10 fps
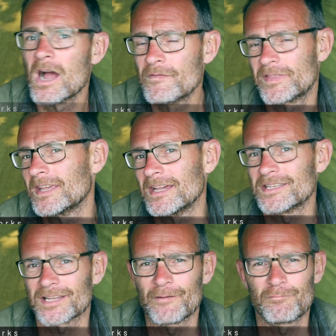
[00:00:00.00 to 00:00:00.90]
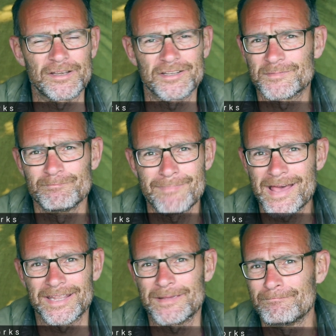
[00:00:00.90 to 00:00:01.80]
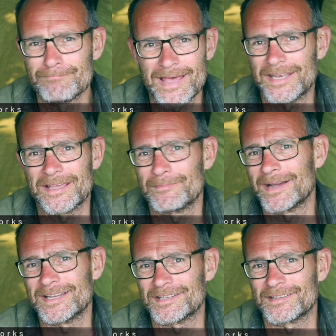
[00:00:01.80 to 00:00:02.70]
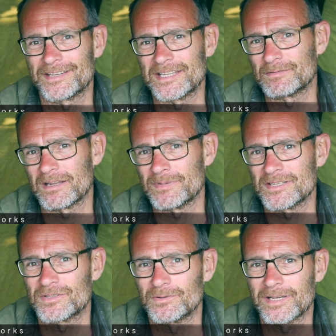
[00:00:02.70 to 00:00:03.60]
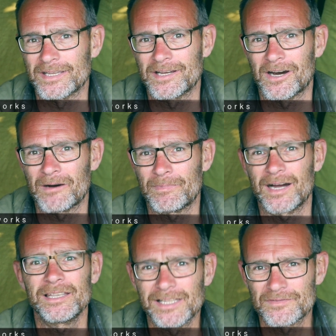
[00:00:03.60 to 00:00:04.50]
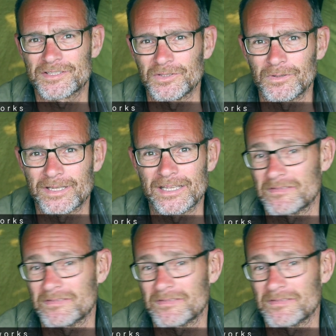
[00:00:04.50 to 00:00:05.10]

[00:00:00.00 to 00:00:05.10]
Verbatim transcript: Over the years, I've witnessed many, many amazing things when I've been stalking carp. I love stalking.